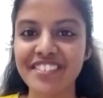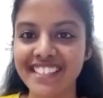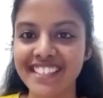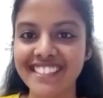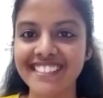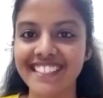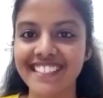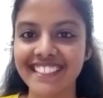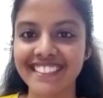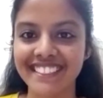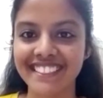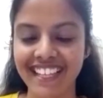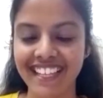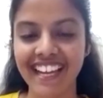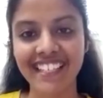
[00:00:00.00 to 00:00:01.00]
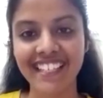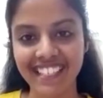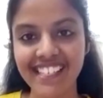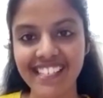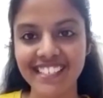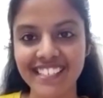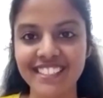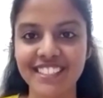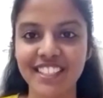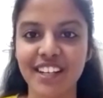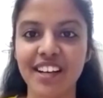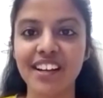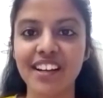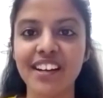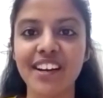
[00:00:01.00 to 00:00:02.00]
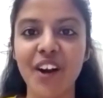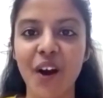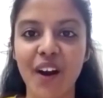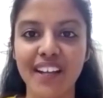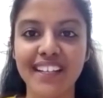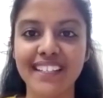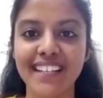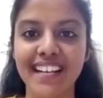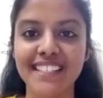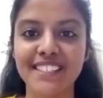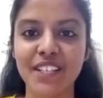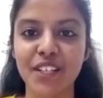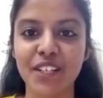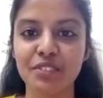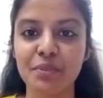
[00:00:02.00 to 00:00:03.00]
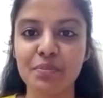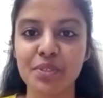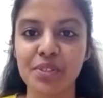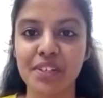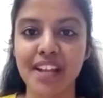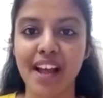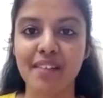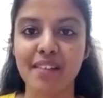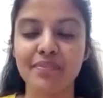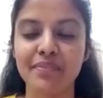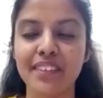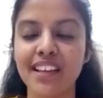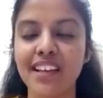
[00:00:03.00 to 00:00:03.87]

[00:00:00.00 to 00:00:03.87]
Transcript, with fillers: he's teaching and he's the organizer of the program.